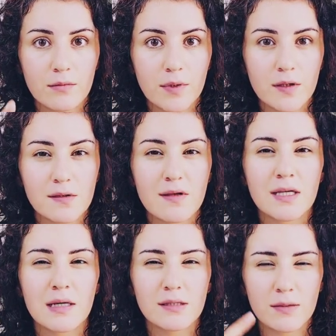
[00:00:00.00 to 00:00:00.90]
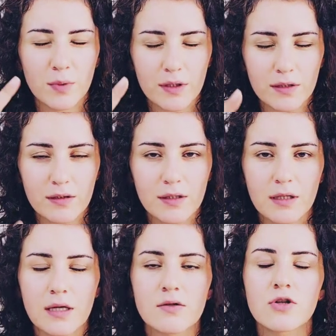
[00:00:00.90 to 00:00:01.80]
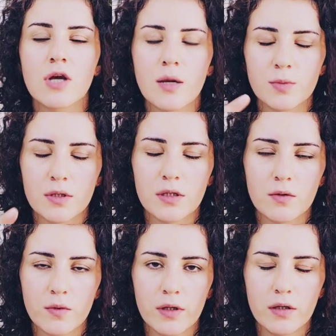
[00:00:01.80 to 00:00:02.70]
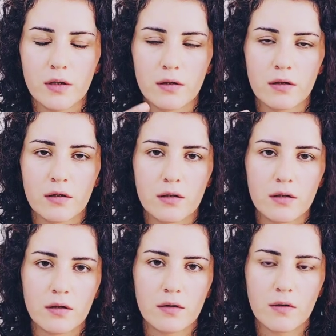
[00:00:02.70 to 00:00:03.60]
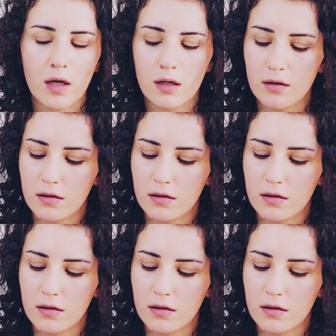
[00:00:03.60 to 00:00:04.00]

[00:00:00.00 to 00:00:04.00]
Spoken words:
because the discipline gets shaped within you. Okay,